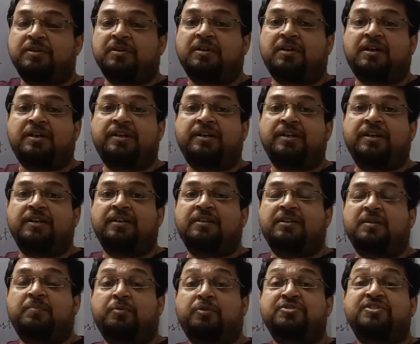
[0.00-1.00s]

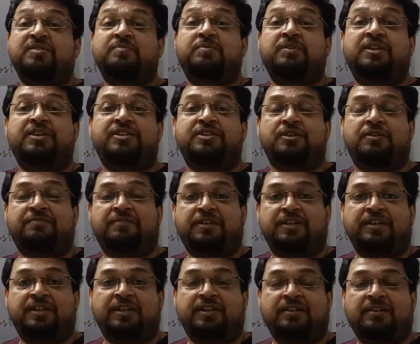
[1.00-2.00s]
The possibility of
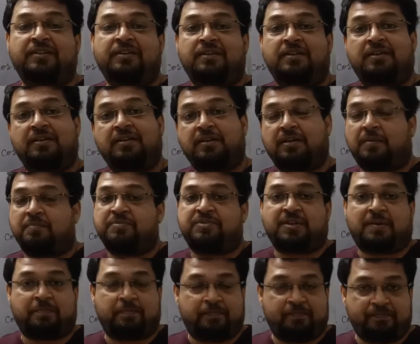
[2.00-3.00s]
earning comes
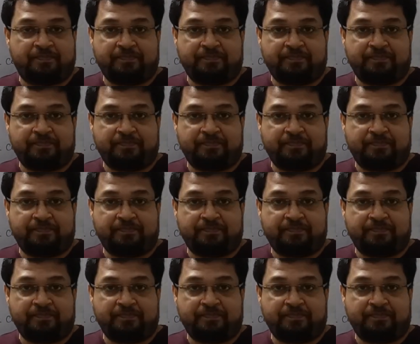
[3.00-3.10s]
up